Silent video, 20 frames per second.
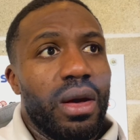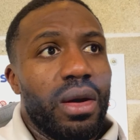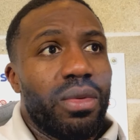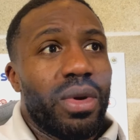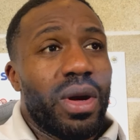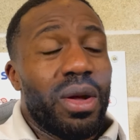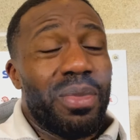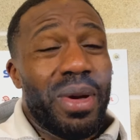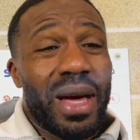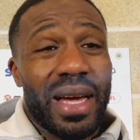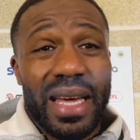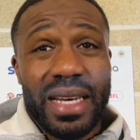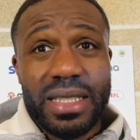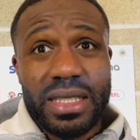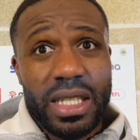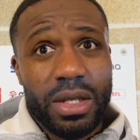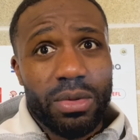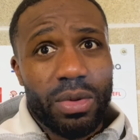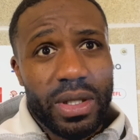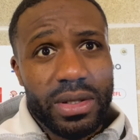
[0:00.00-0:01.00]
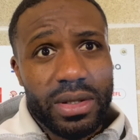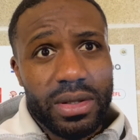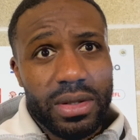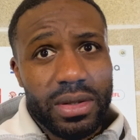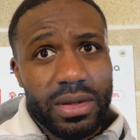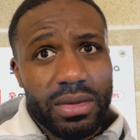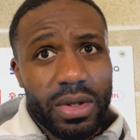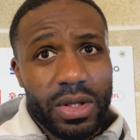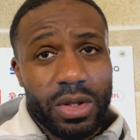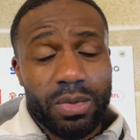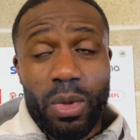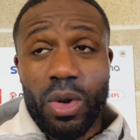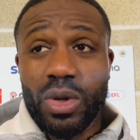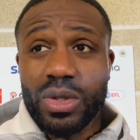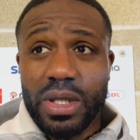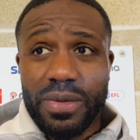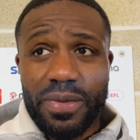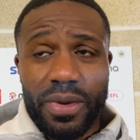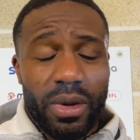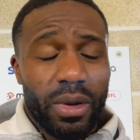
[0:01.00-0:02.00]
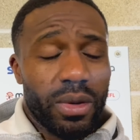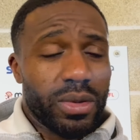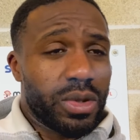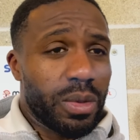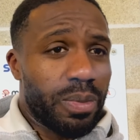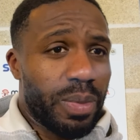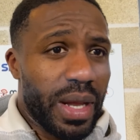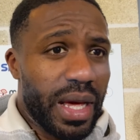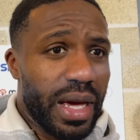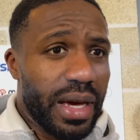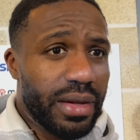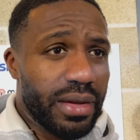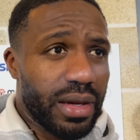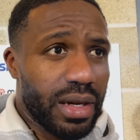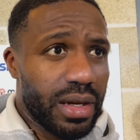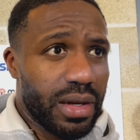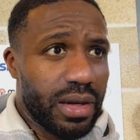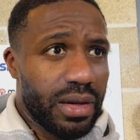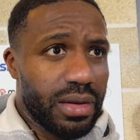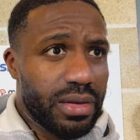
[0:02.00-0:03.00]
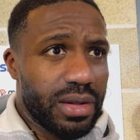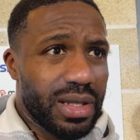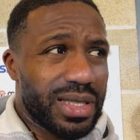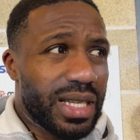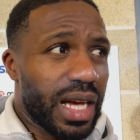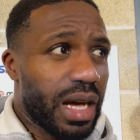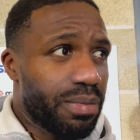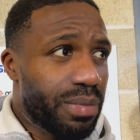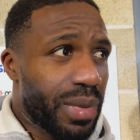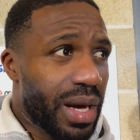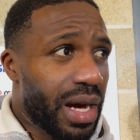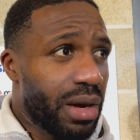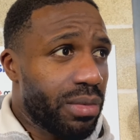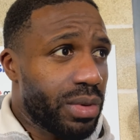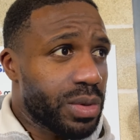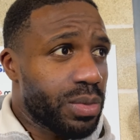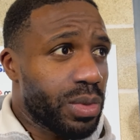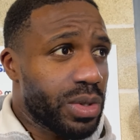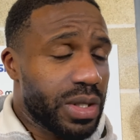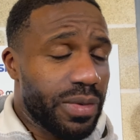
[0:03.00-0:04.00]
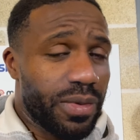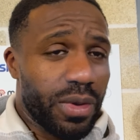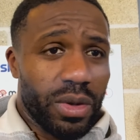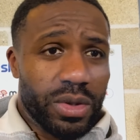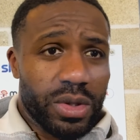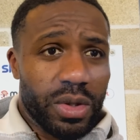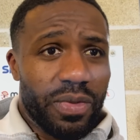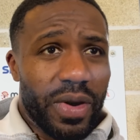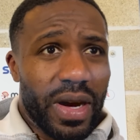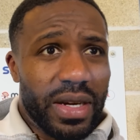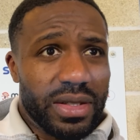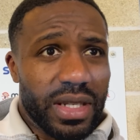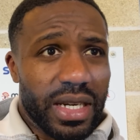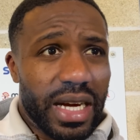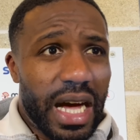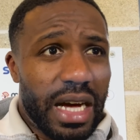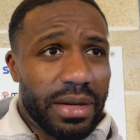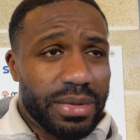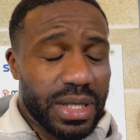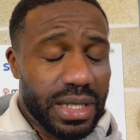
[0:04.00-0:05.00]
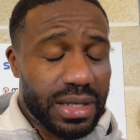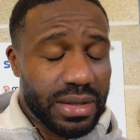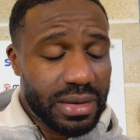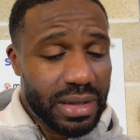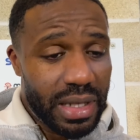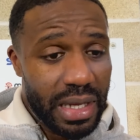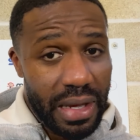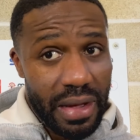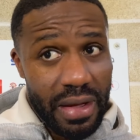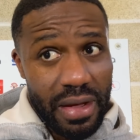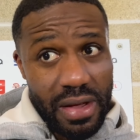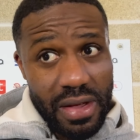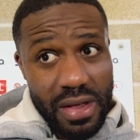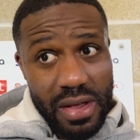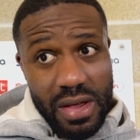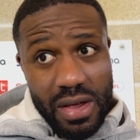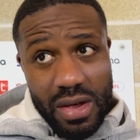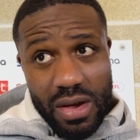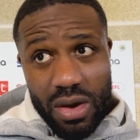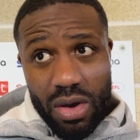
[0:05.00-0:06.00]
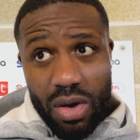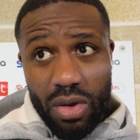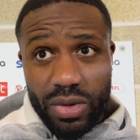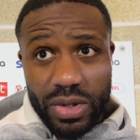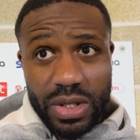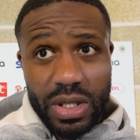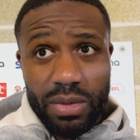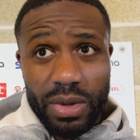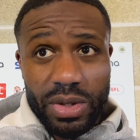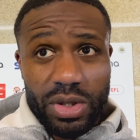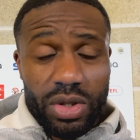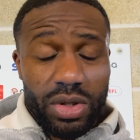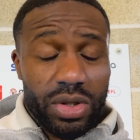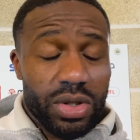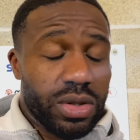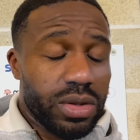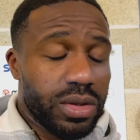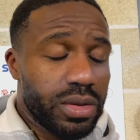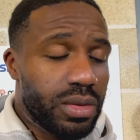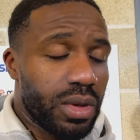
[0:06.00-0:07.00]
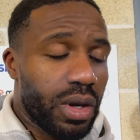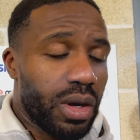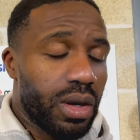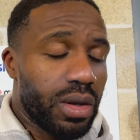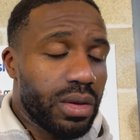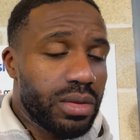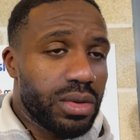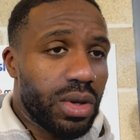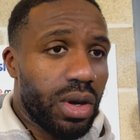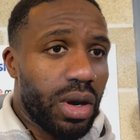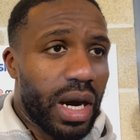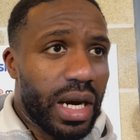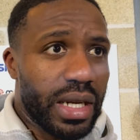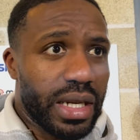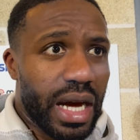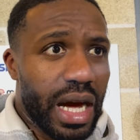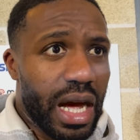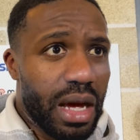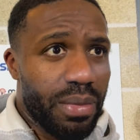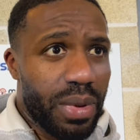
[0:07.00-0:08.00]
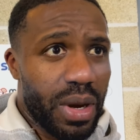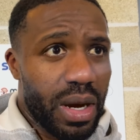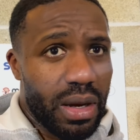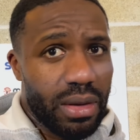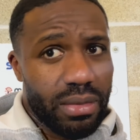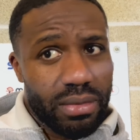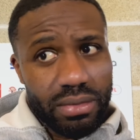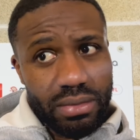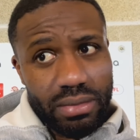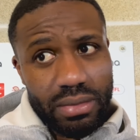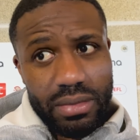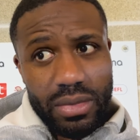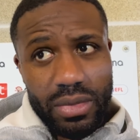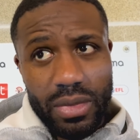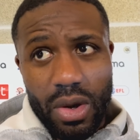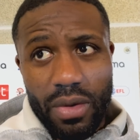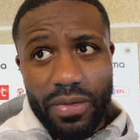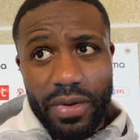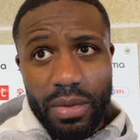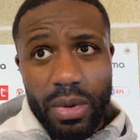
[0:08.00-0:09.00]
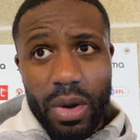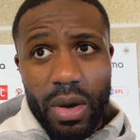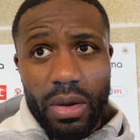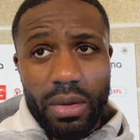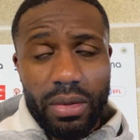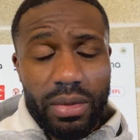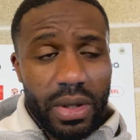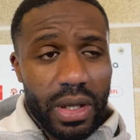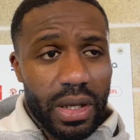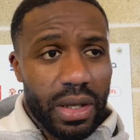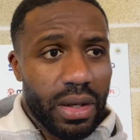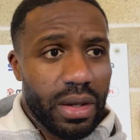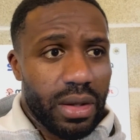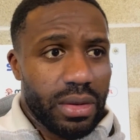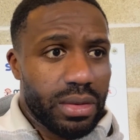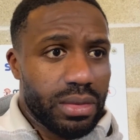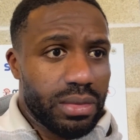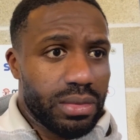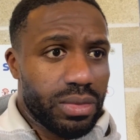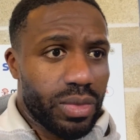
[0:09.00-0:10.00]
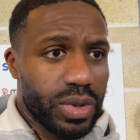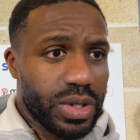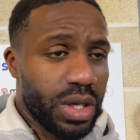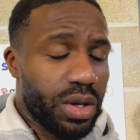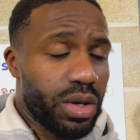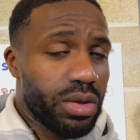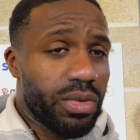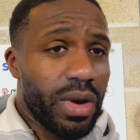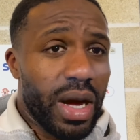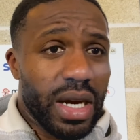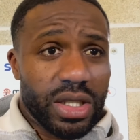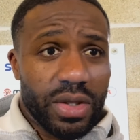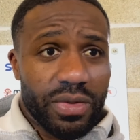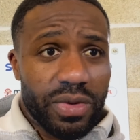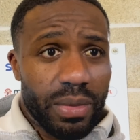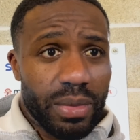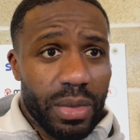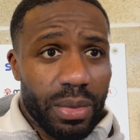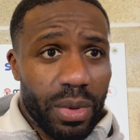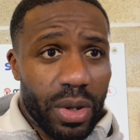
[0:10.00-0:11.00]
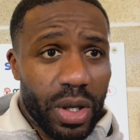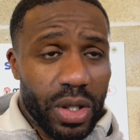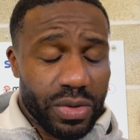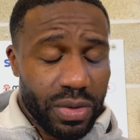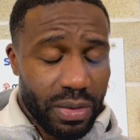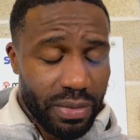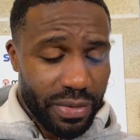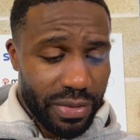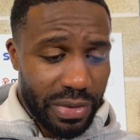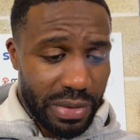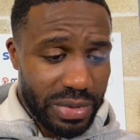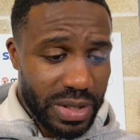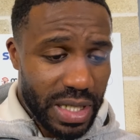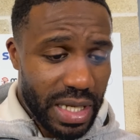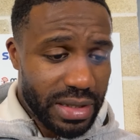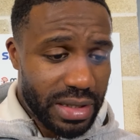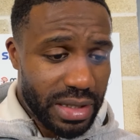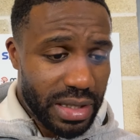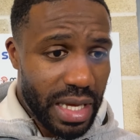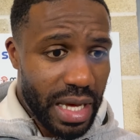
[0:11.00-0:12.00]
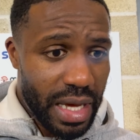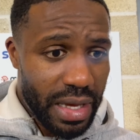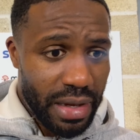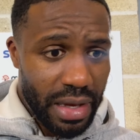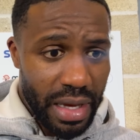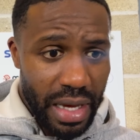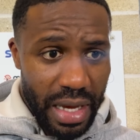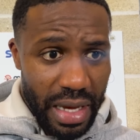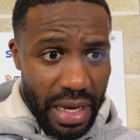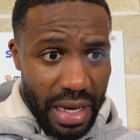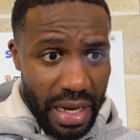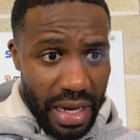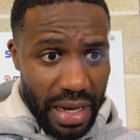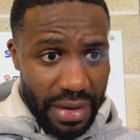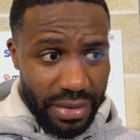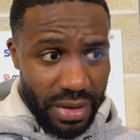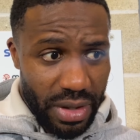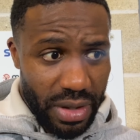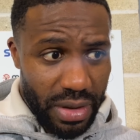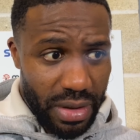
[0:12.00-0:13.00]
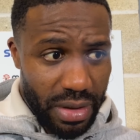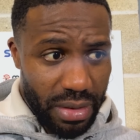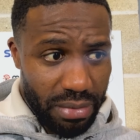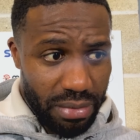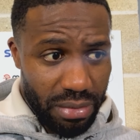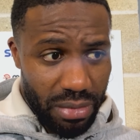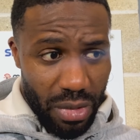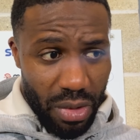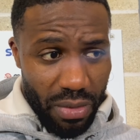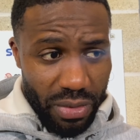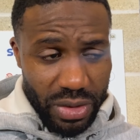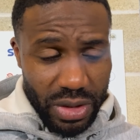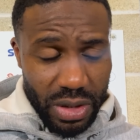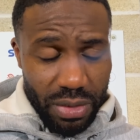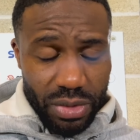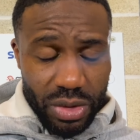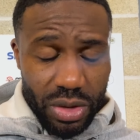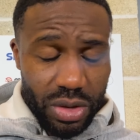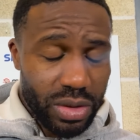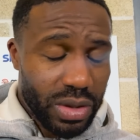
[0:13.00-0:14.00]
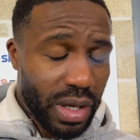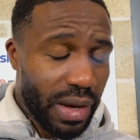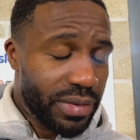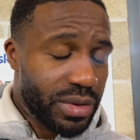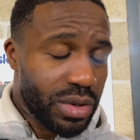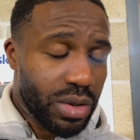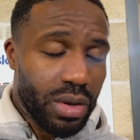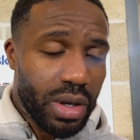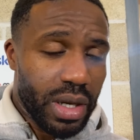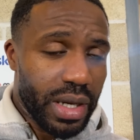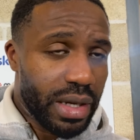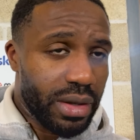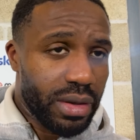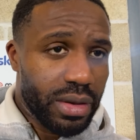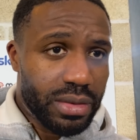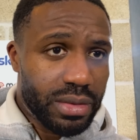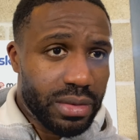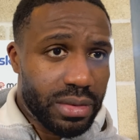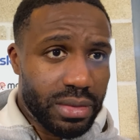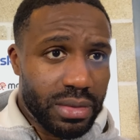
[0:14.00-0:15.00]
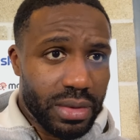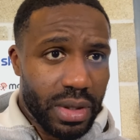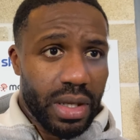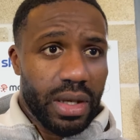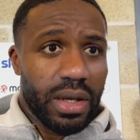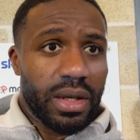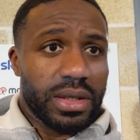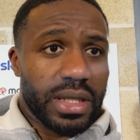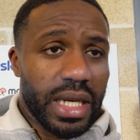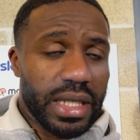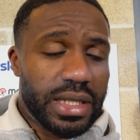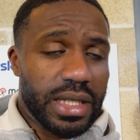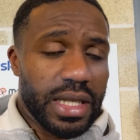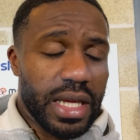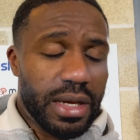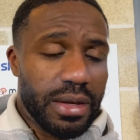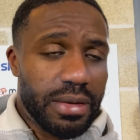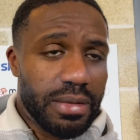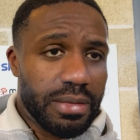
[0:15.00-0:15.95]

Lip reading: maybe against it, was more difficult to play. The sat back was more difficult to find the gaps. And obviously, it was just not our night, but overall, was a good reaction from the boys from Saturday, and obviously we just have to go again on Saturday.